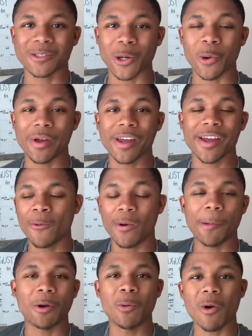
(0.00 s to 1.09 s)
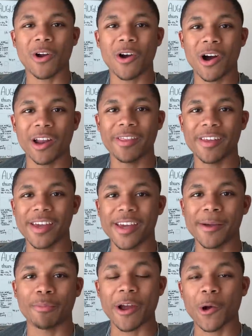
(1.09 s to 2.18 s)
so we were able to work on the
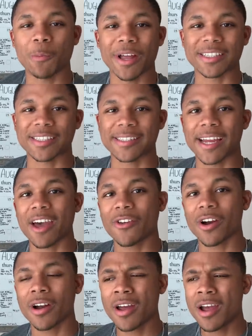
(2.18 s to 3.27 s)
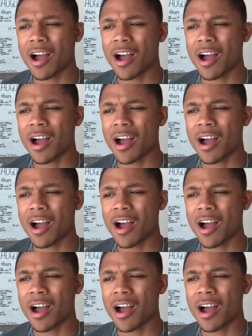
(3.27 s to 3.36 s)
brachial plexus together